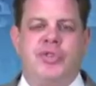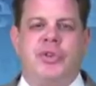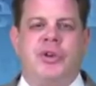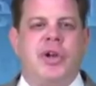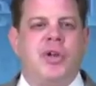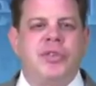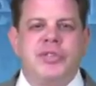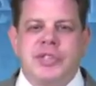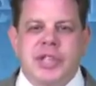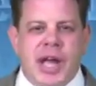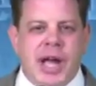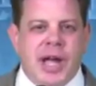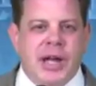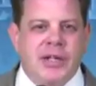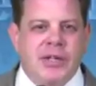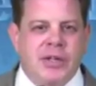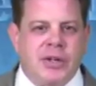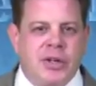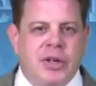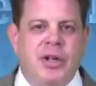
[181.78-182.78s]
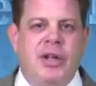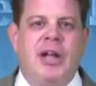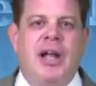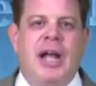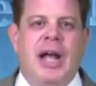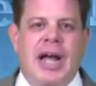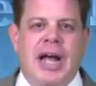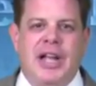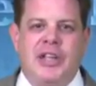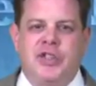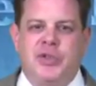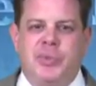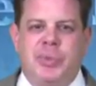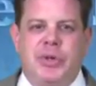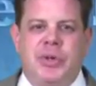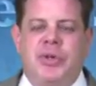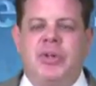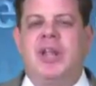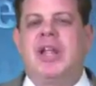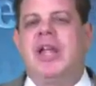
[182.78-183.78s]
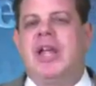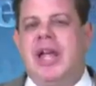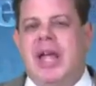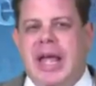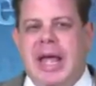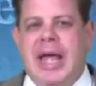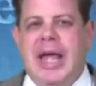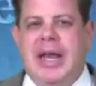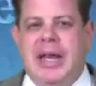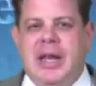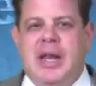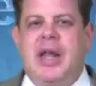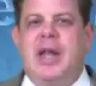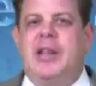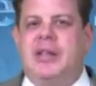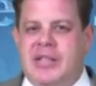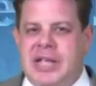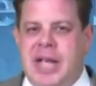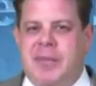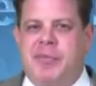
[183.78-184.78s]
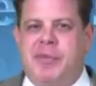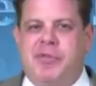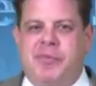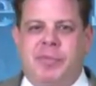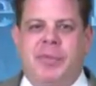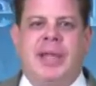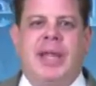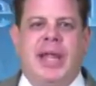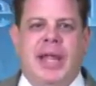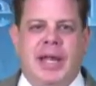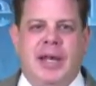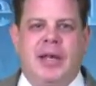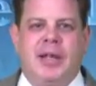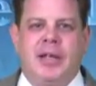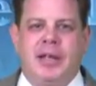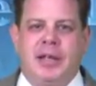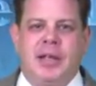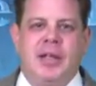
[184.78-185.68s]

their own doctor, hospital, and type of plan.